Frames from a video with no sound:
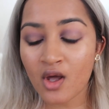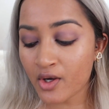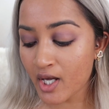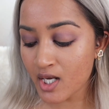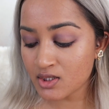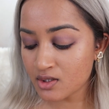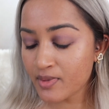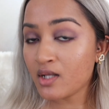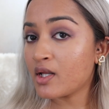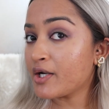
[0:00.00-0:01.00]
Okay, I did
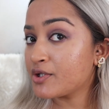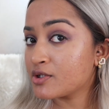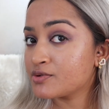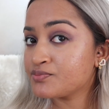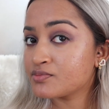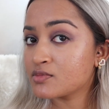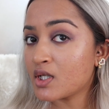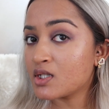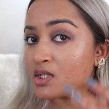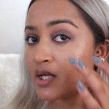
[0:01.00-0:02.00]
my liner.
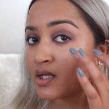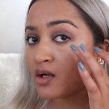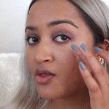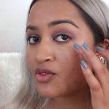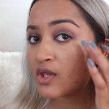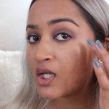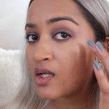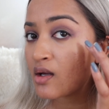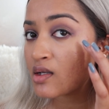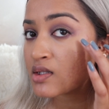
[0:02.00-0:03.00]
I did like
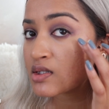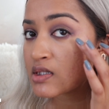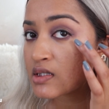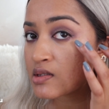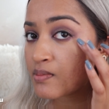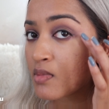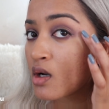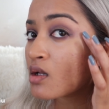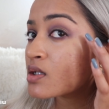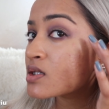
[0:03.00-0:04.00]
the
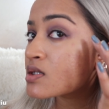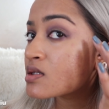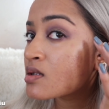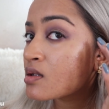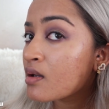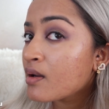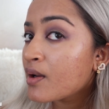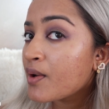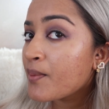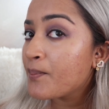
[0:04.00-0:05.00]
smallest
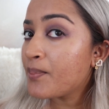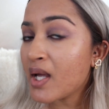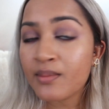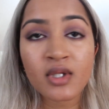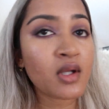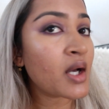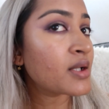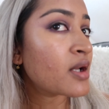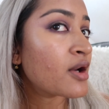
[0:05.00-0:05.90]
baby line